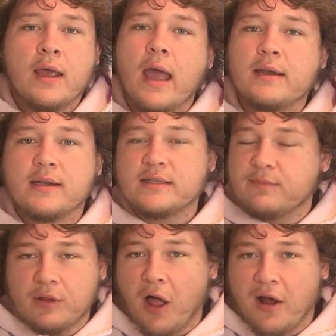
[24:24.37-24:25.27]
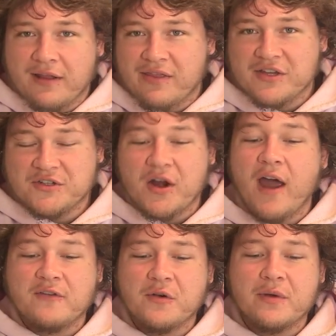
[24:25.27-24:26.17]
and doesn't belong in this
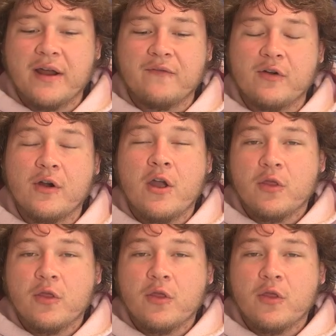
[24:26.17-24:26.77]
draft or whatever.